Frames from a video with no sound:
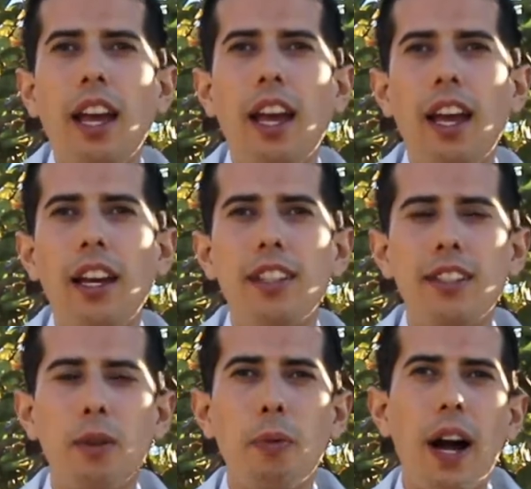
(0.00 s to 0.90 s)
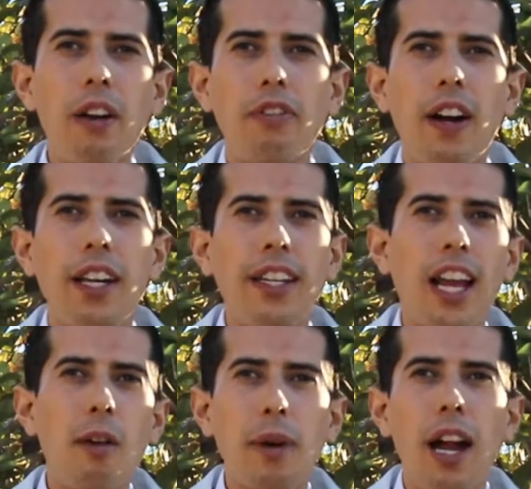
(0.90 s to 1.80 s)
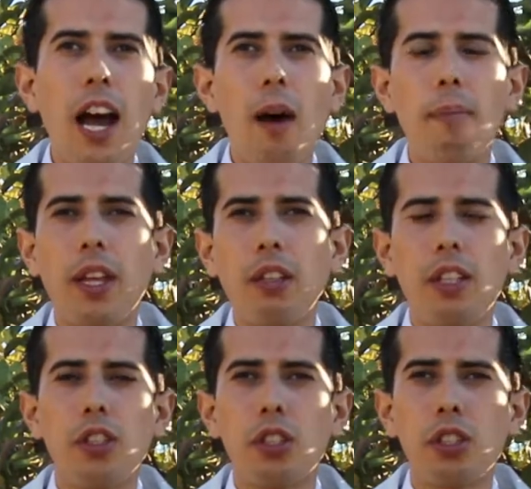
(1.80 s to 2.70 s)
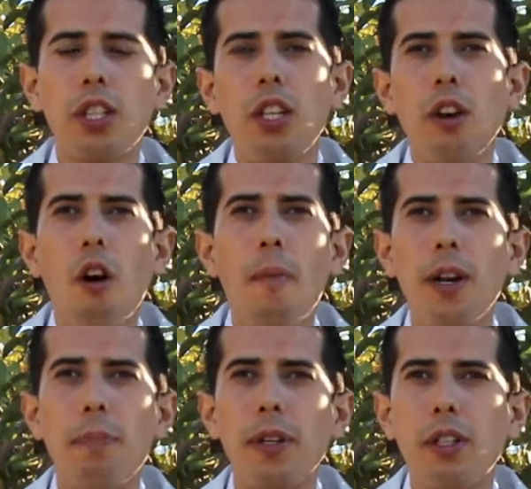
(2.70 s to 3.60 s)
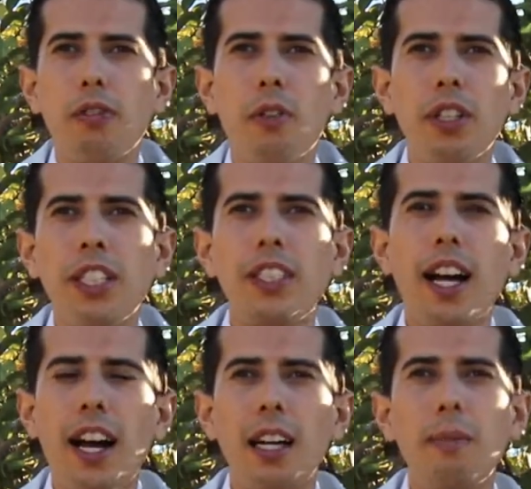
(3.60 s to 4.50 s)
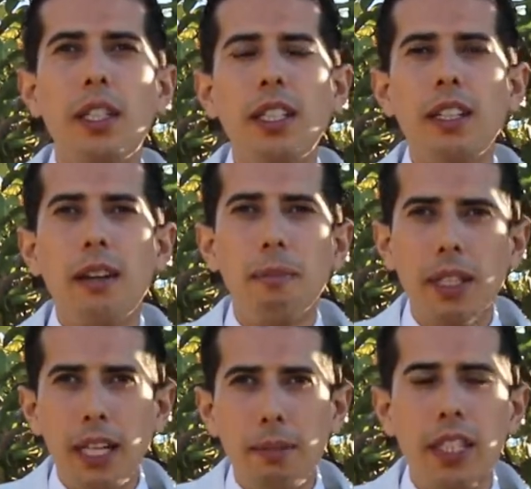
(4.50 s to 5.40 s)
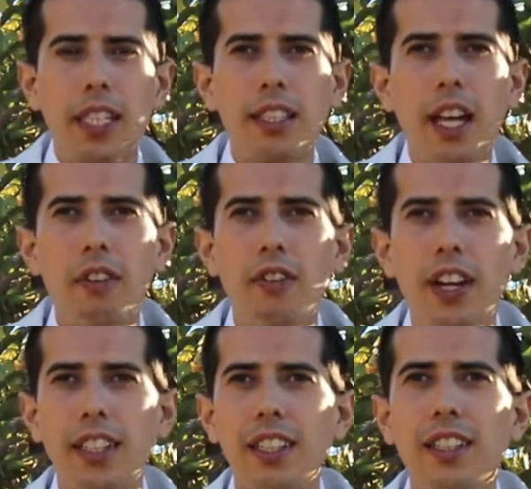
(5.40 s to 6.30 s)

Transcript: and it's a Wi-Fi camera app that you can just open up on your phone anytime, and being able to get that effect.